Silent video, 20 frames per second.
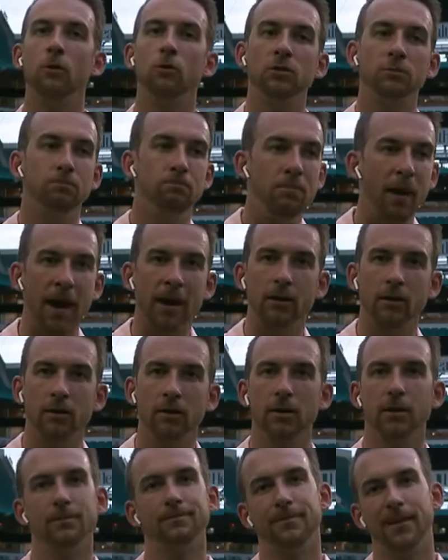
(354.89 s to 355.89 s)
He was
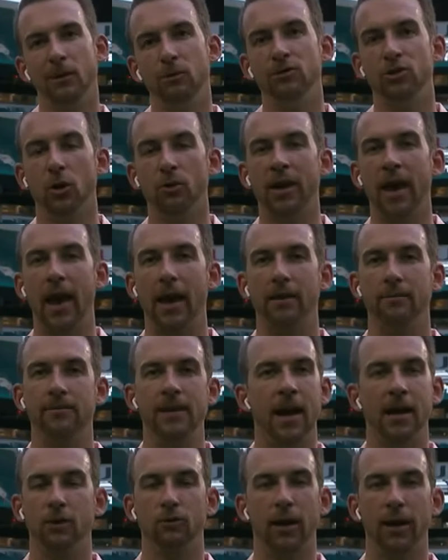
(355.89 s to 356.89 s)
better. He was okay.
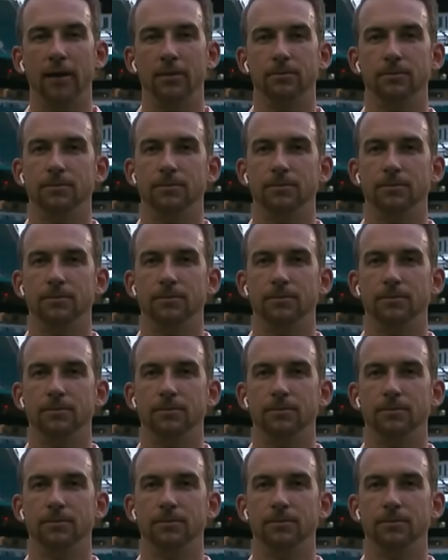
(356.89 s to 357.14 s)
Not great.